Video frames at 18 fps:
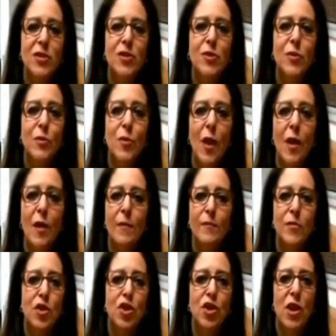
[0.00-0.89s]
to
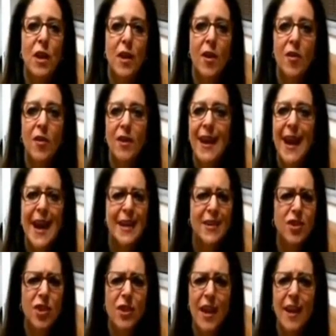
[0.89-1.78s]
share and
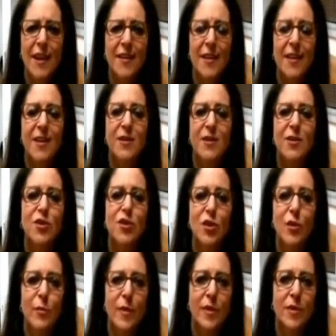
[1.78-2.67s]
educate the
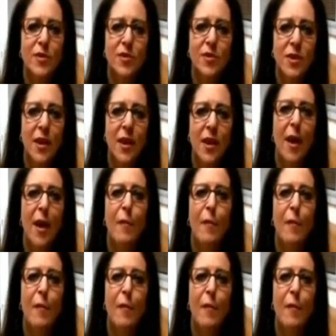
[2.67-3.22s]
consumers